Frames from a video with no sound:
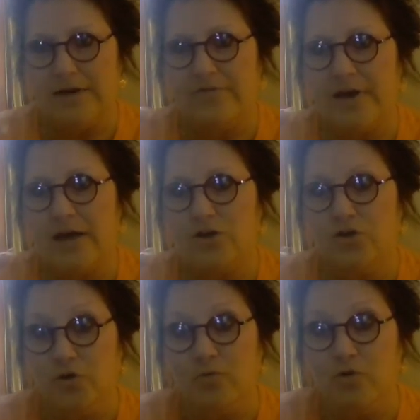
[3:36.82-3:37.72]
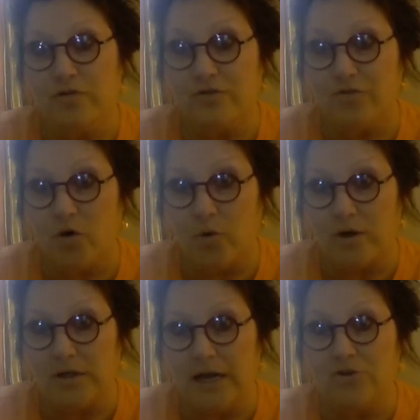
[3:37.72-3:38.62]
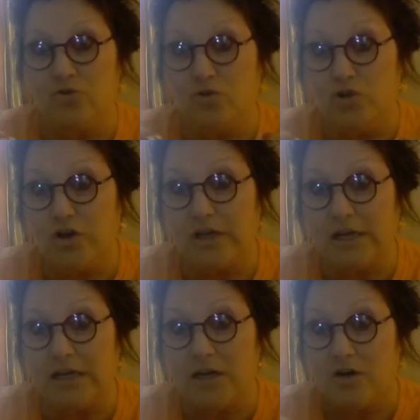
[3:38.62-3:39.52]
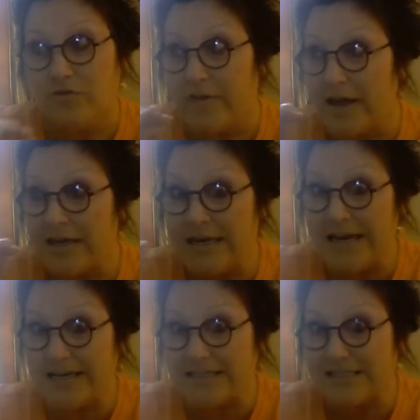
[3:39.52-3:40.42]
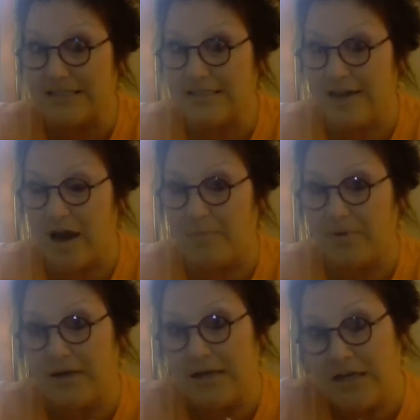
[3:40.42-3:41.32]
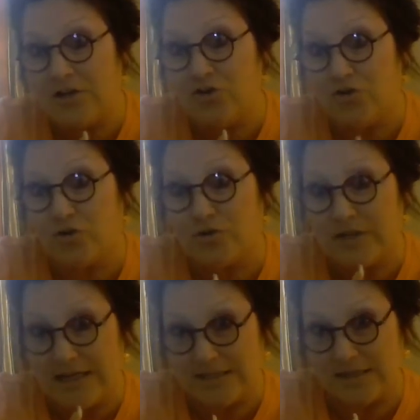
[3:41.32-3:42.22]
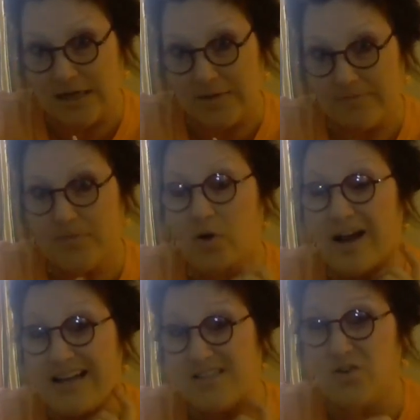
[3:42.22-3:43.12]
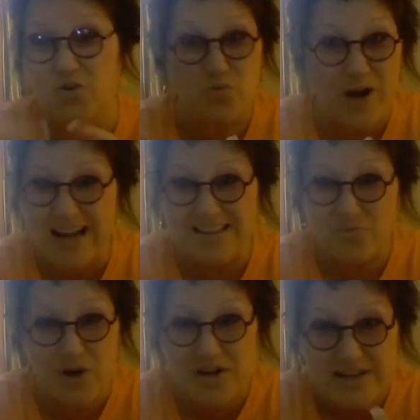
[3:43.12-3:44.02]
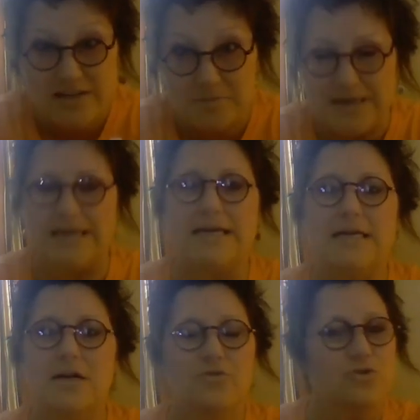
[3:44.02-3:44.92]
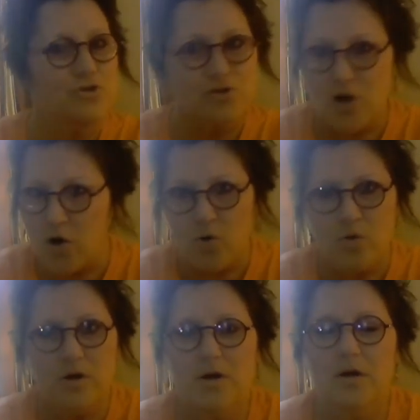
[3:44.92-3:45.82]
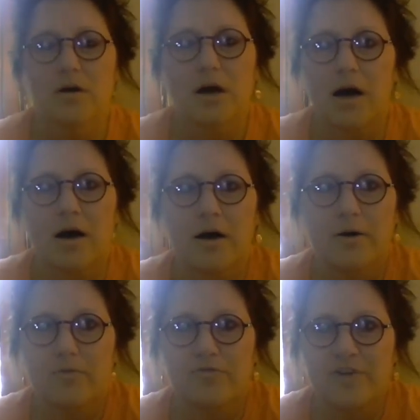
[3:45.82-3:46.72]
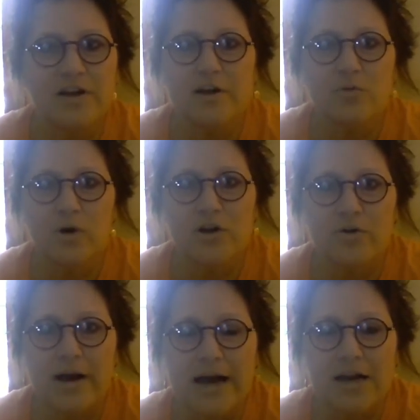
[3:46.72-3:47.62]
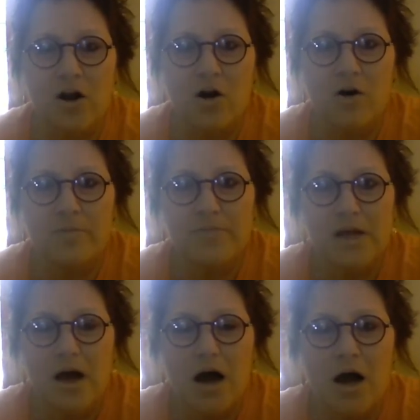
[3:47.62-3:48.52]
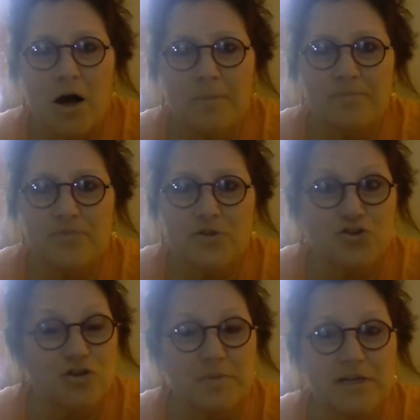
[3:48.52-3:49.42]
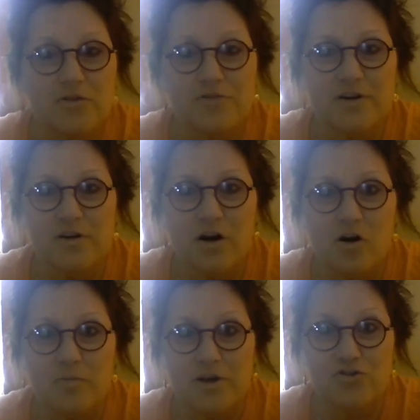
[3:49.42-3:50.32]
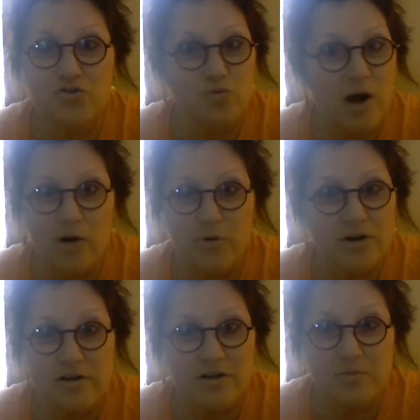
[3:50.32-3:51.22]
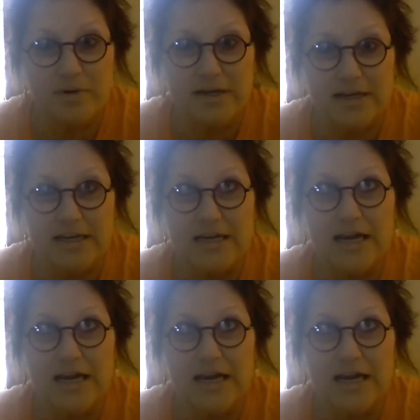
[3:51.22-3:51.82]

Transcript: that you're moving forward and you're looking for that next step in your destiny. Okay, so you're right where you need to be. There's no uh, fear where you're at at all um, there should be no fear at all because you're right where you need to be.